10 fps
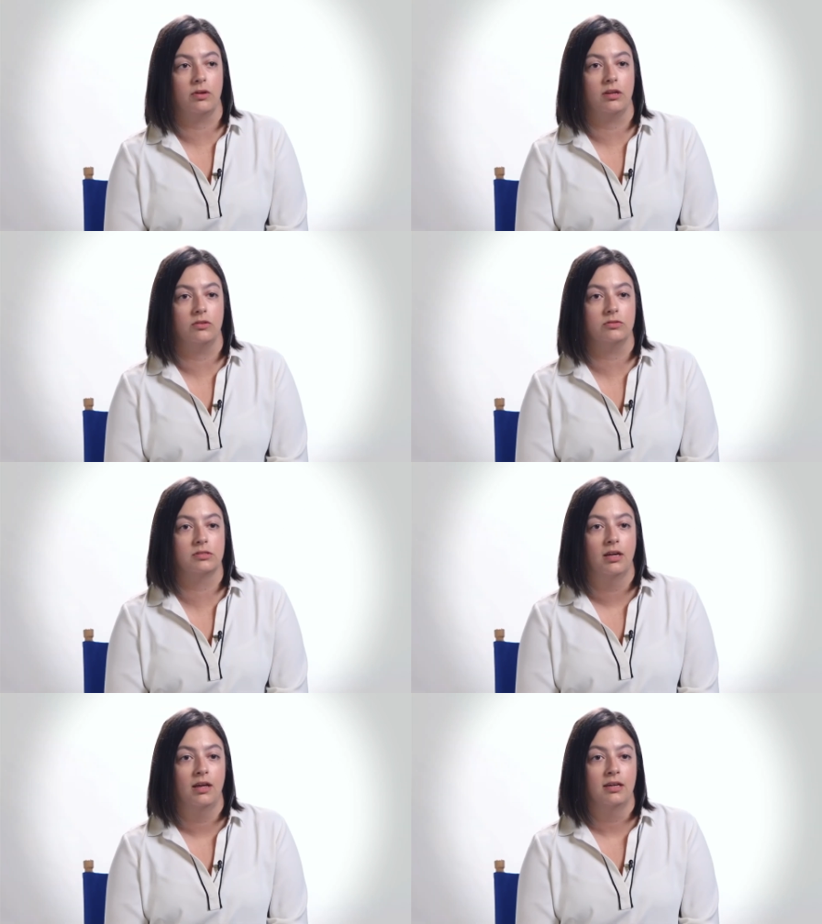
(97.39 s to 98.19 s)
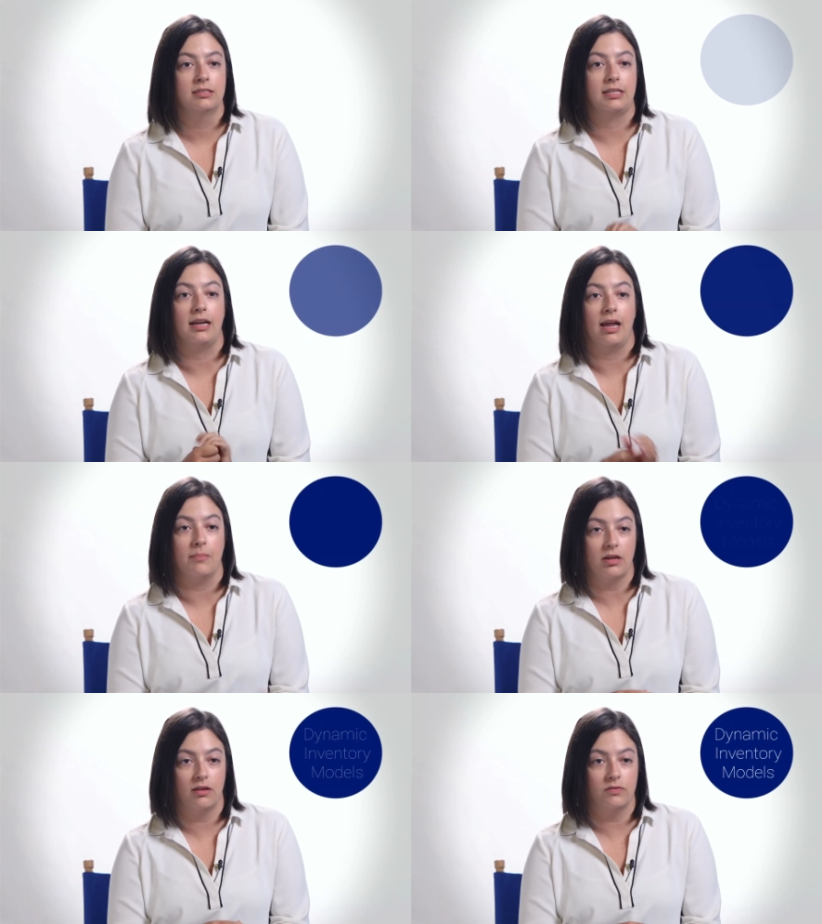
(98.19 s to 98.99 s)
We use
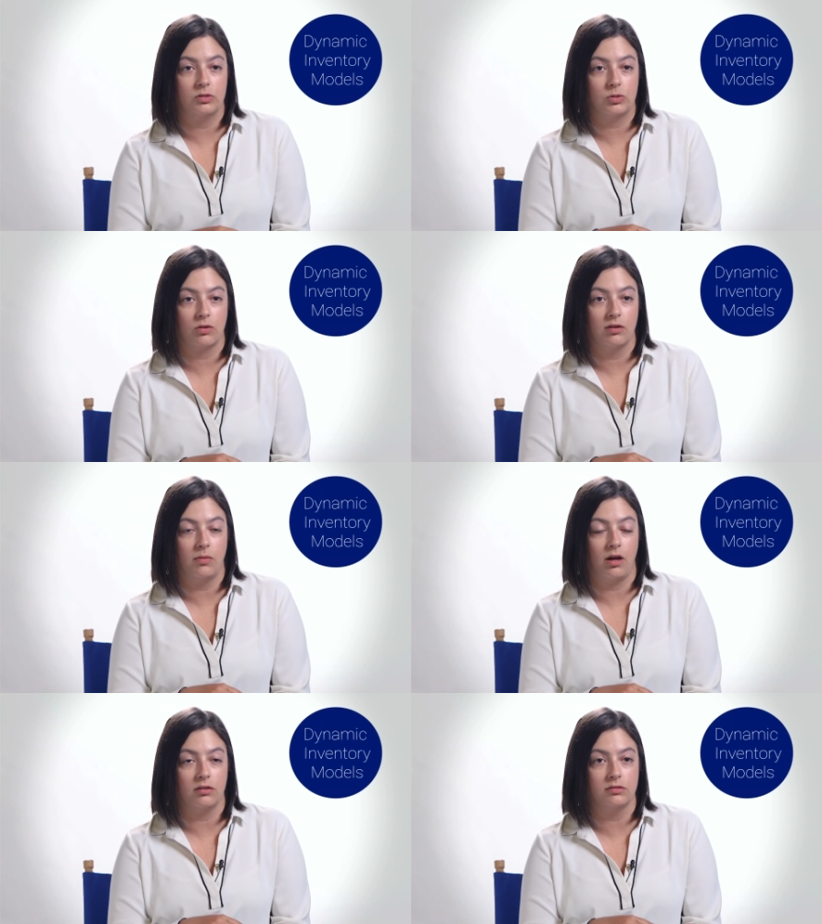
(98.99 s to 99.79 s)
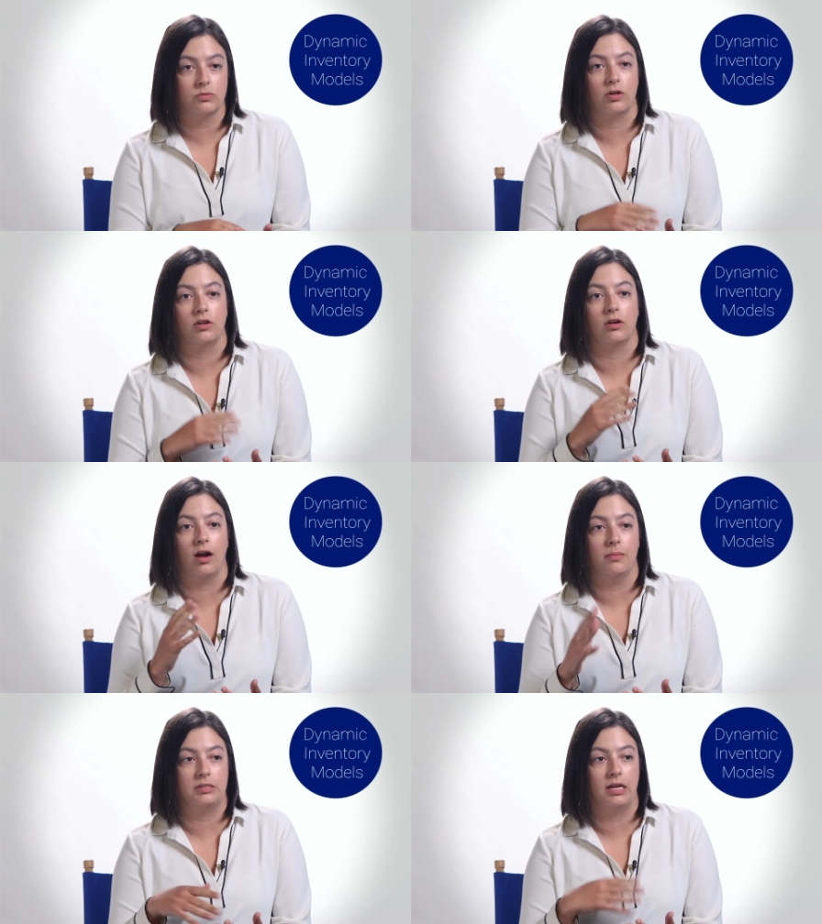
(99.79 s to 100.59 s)
dynamic inventory models where you're
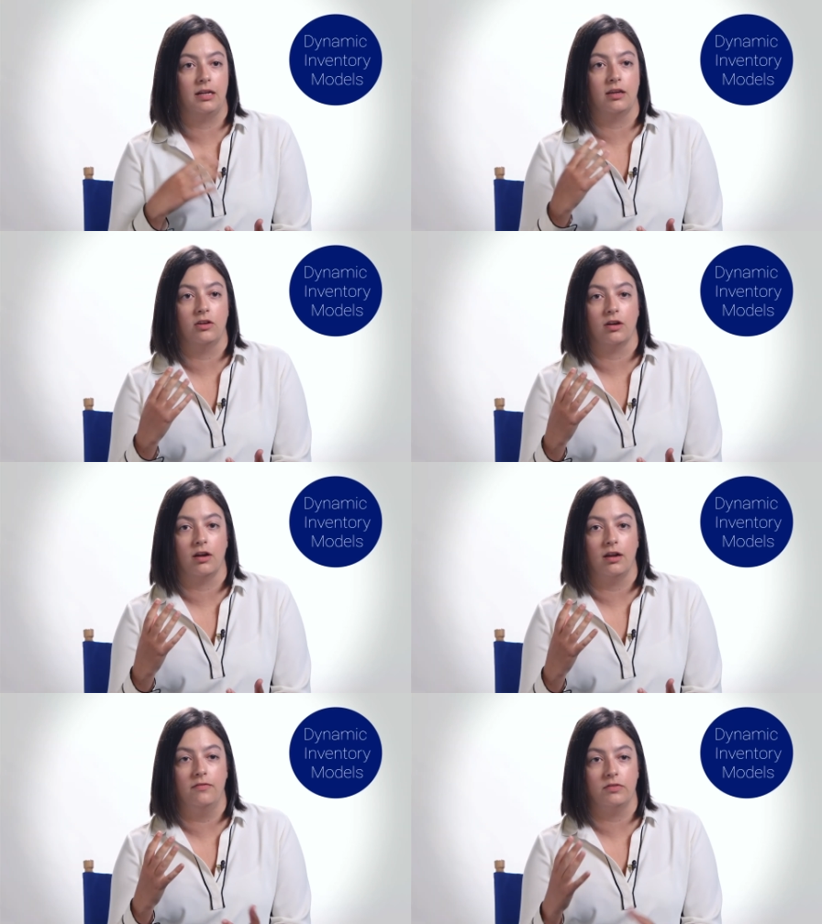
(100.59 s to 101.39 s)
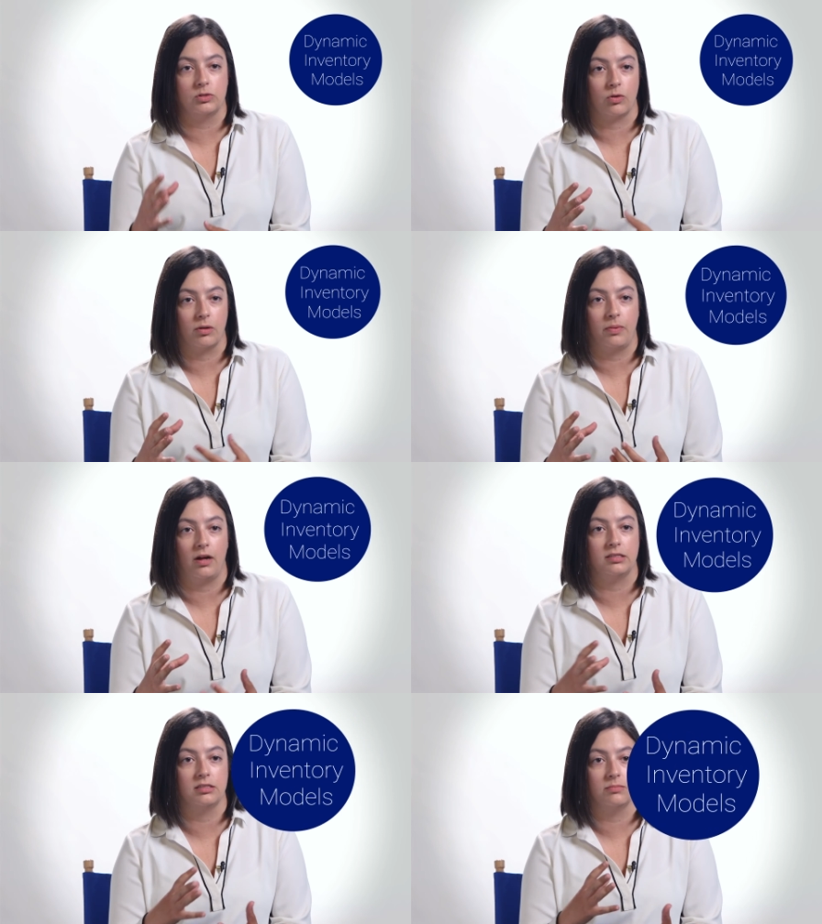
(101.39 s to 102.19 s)
updating your inventory
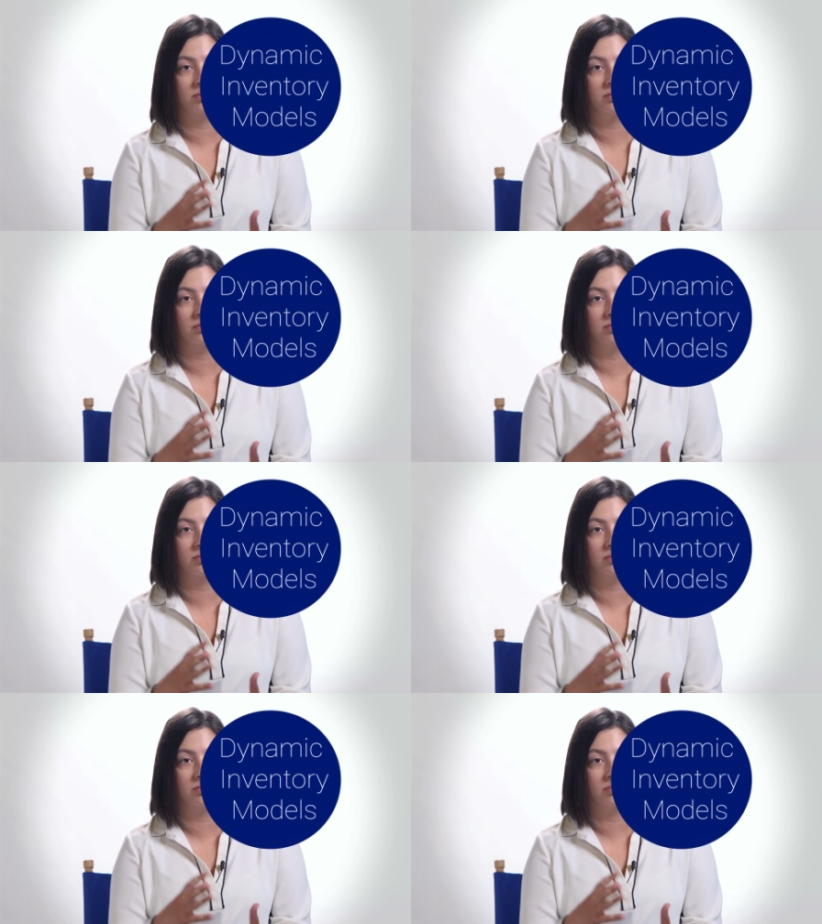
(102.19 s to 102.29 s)
policy